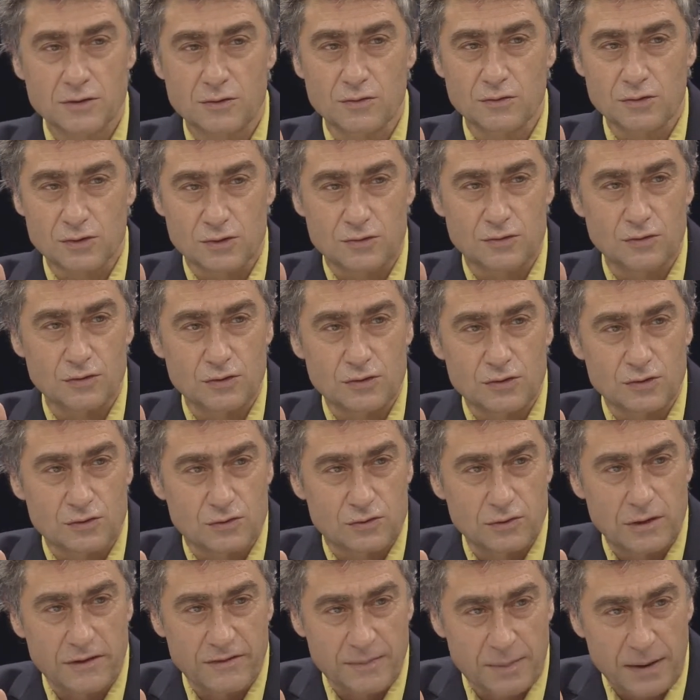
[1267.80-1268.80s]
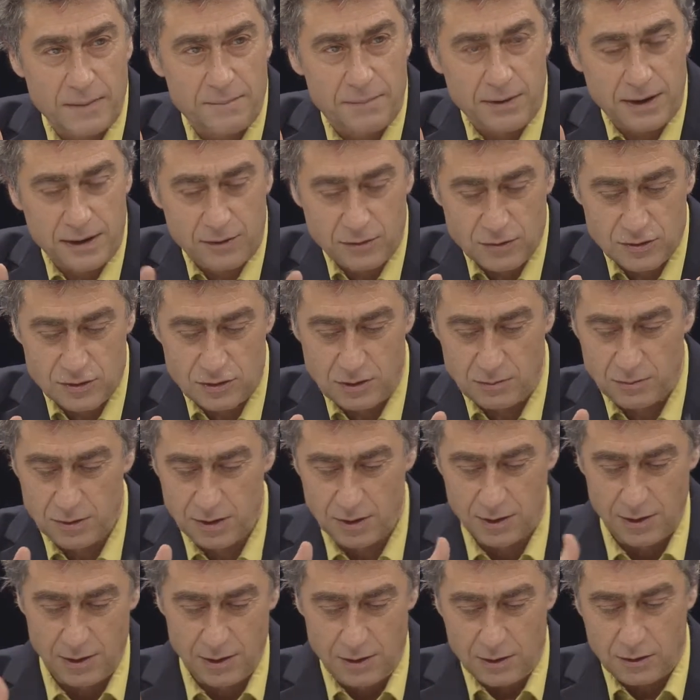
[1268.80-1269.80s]
speak to people
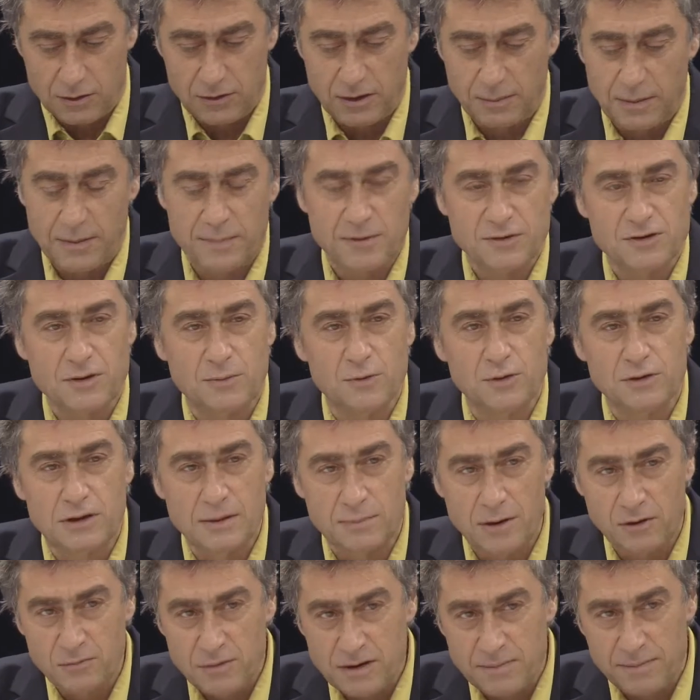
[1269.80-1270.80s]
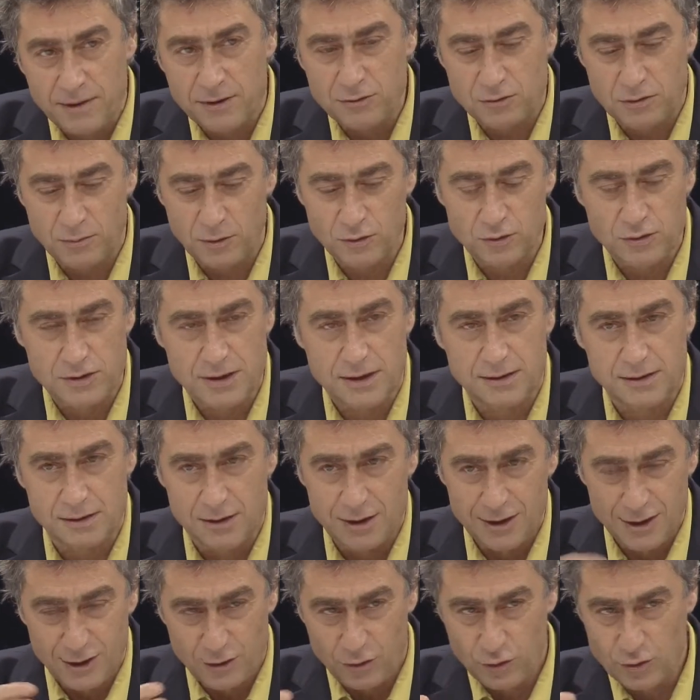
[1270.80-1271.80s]
inside and outside the community.
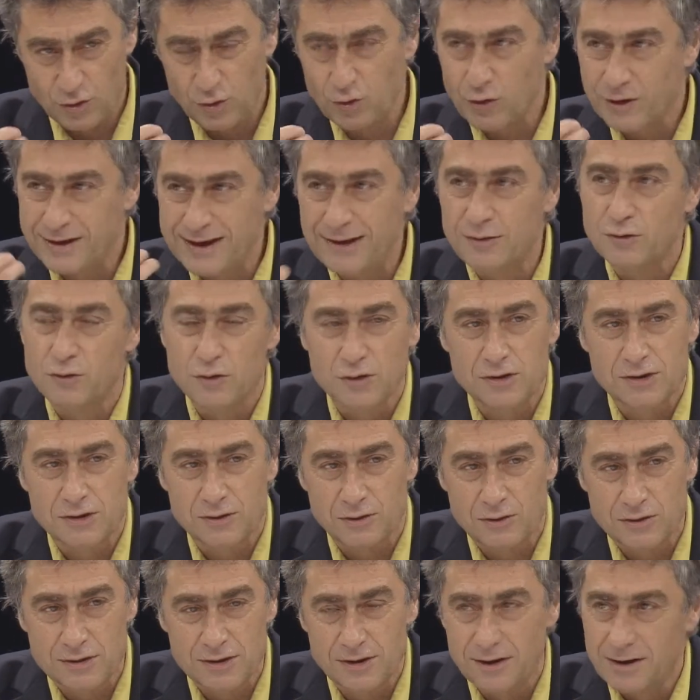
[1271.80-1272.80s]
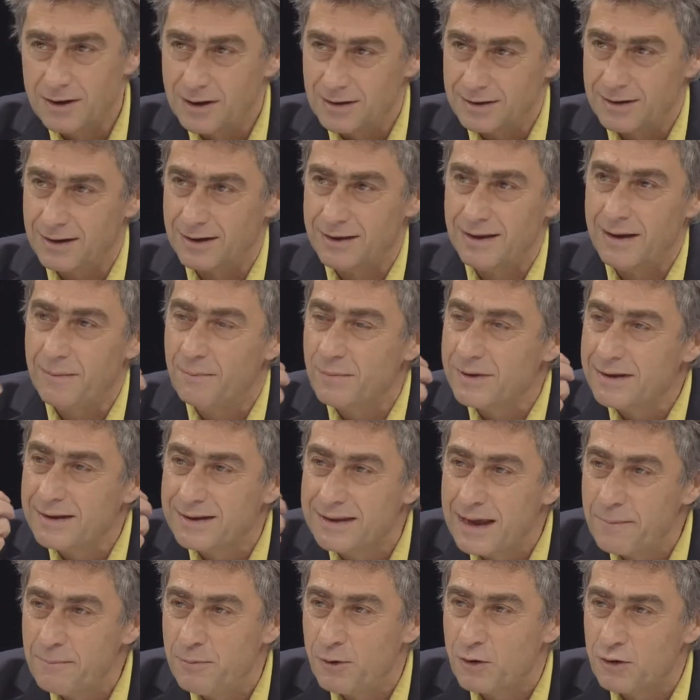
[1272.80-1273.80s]
So let's come back to the
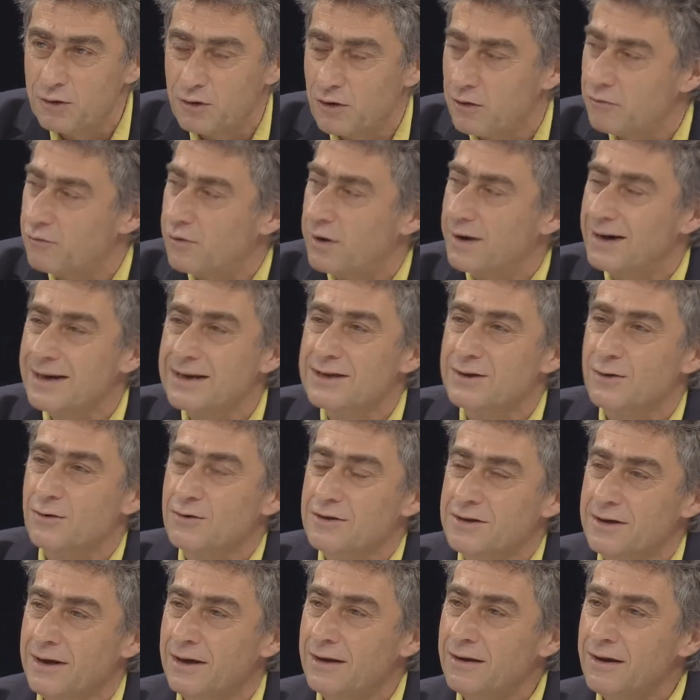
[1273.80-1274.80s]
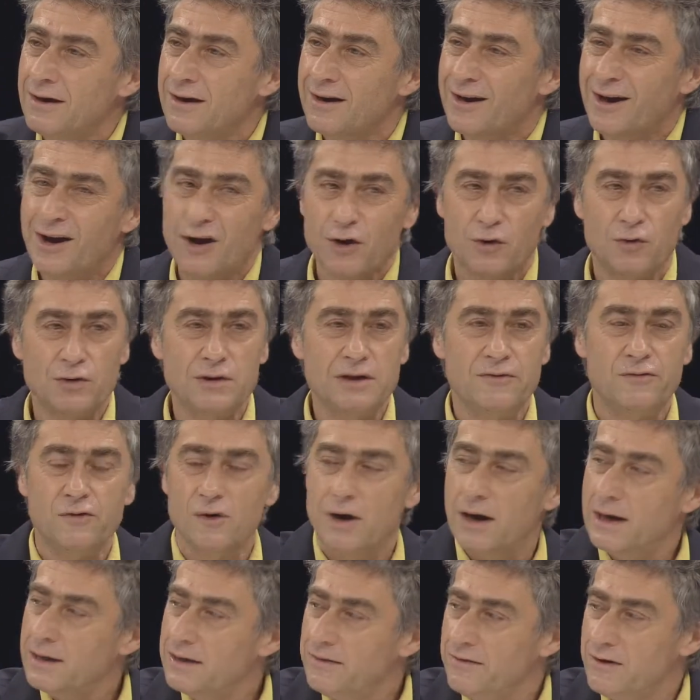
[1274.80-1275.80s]
notion of the quest for meaning.
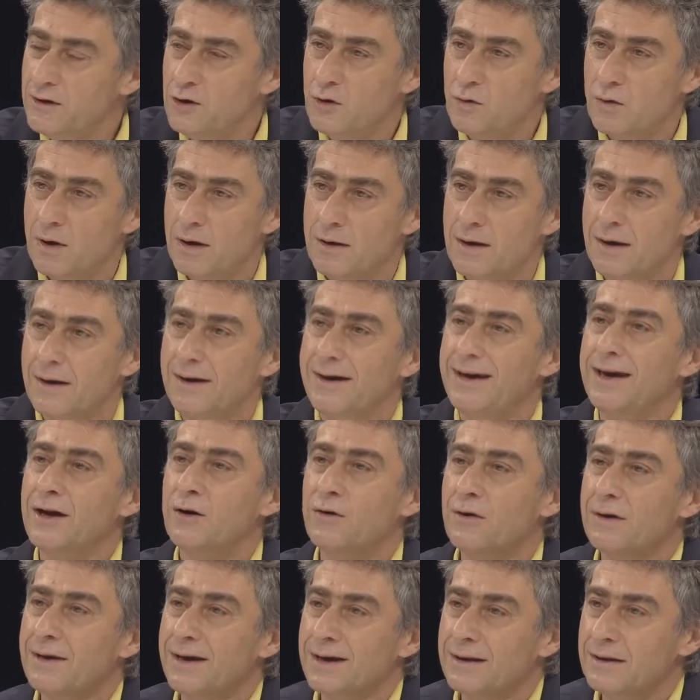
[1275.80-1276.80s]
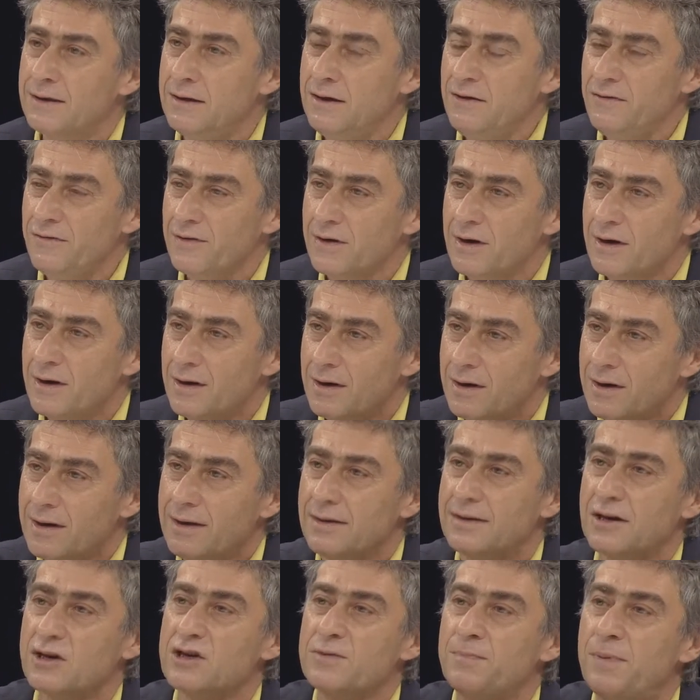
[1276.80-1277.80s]
It's important to think
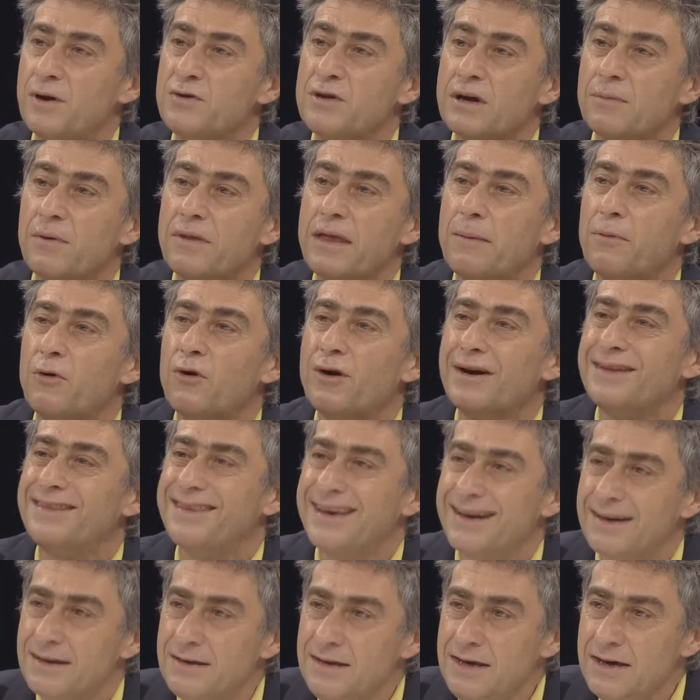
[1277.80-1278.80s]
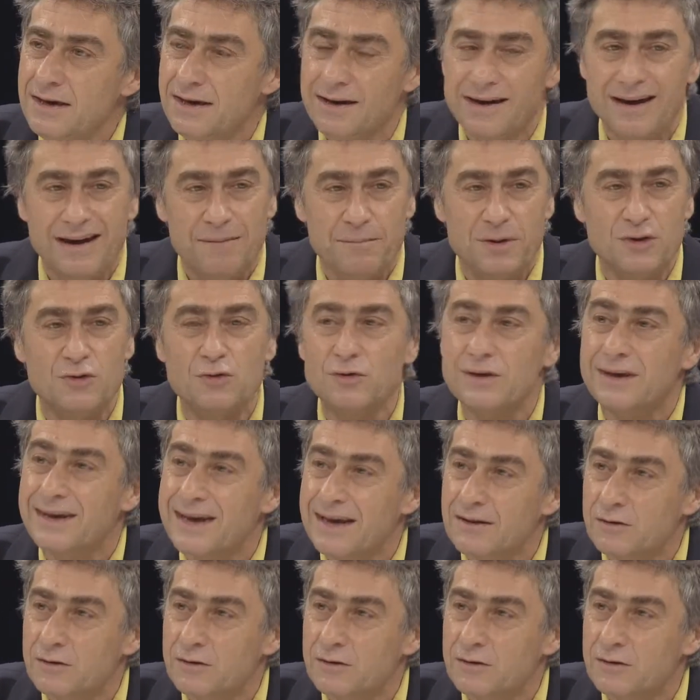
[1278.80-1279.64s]
that from an individual and collective